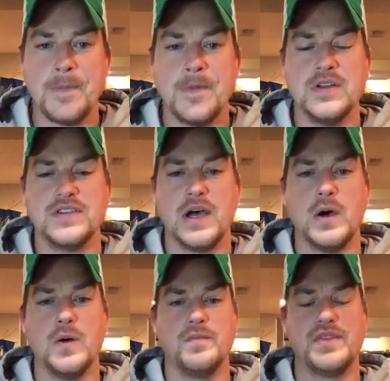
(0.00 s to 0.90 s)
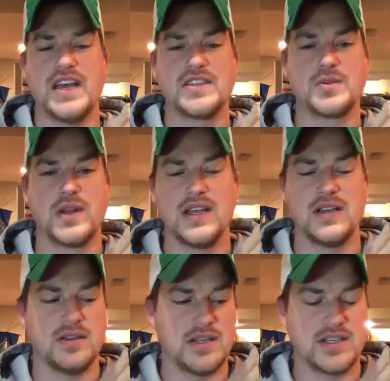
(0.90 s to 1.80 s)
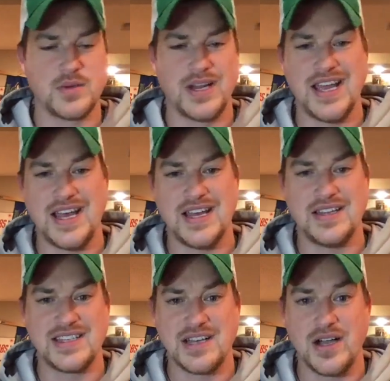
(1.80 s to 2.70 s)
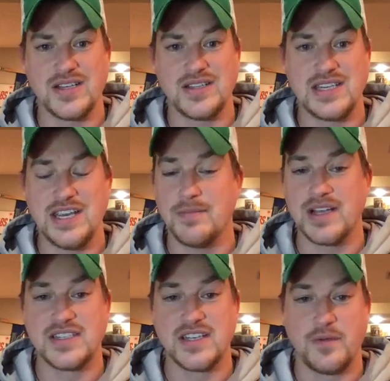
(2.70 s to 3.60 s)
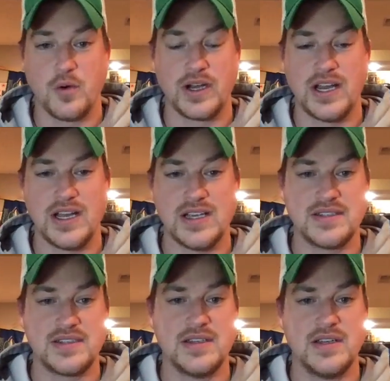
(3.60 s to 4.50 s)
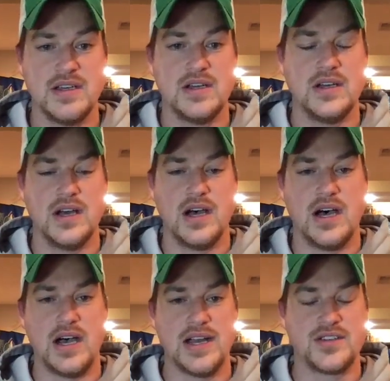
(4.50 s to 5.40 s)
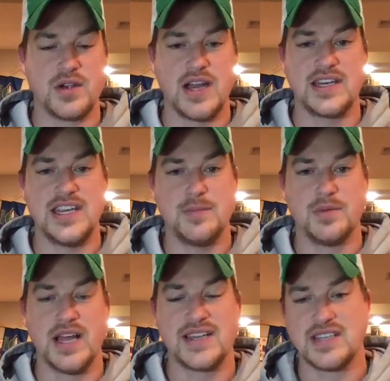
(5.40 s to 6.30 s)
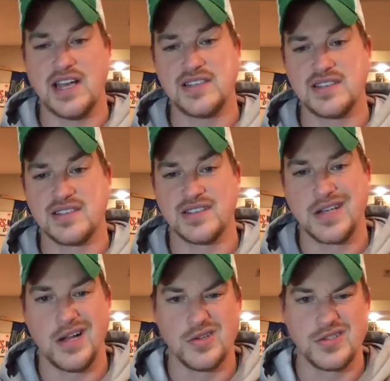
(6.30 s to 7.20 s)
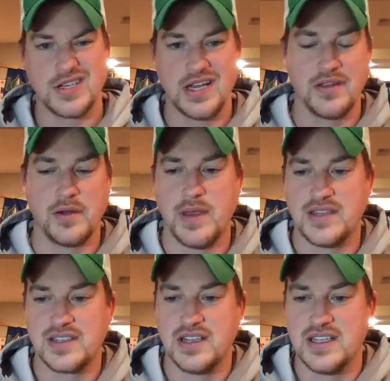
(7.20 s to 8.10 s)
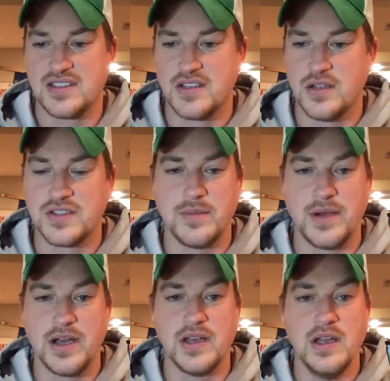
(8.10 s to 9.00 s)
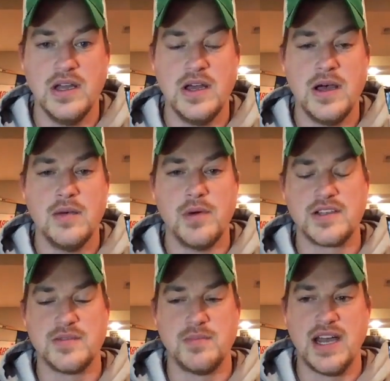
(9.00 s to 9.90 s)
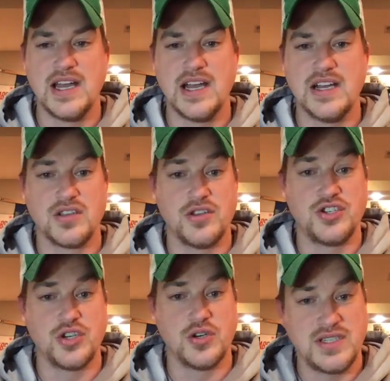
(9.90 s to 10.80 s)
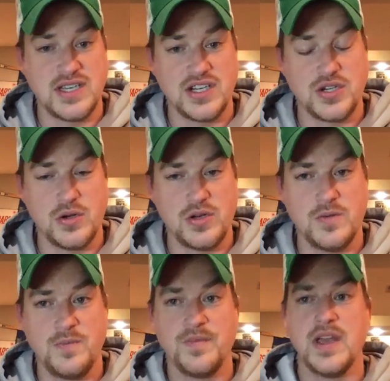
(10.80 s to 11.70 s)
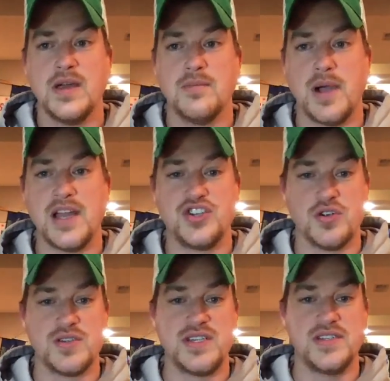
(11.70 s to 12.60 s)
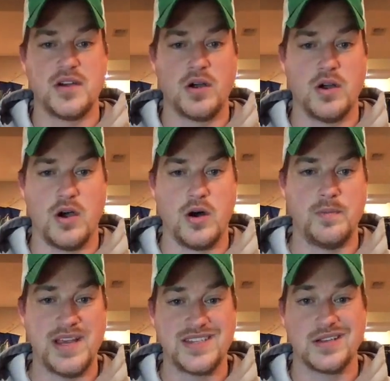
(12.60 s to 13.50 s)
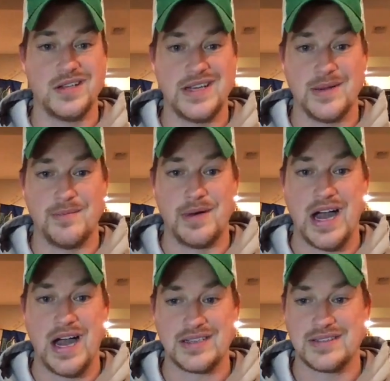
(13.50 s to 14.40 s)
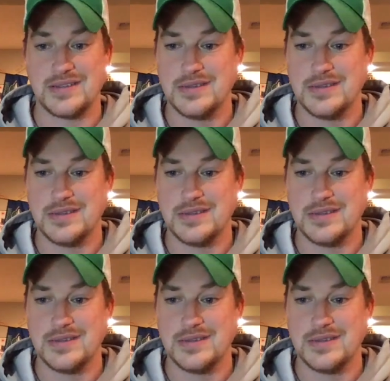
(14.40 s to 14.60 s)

So that's what I that's what I had. That's how I keep my stuff organized. Uh, I try to keep like sizes and colors together, basically, as clothes come on. But to my uh, so the jerseys I showed you, my jerseys are all basically in a box.